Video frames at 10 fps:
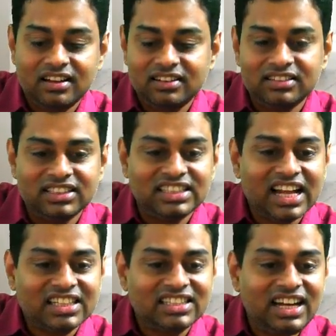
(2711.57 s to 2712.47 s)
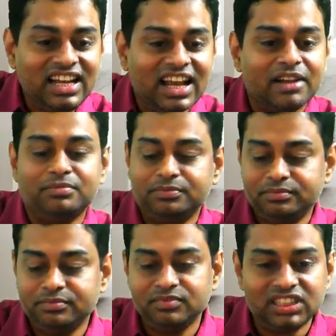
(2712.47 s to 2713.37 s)
This is actually A.
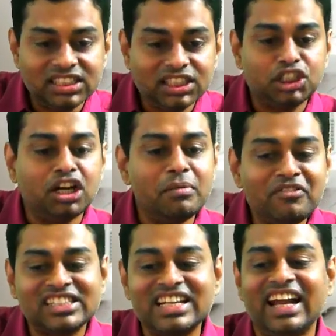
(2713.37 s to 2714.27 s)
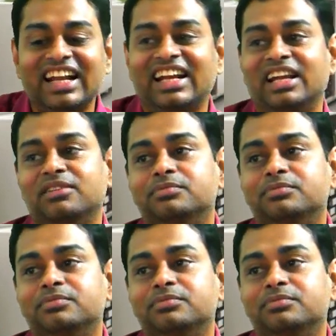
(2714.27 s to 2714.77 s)
This should be first category.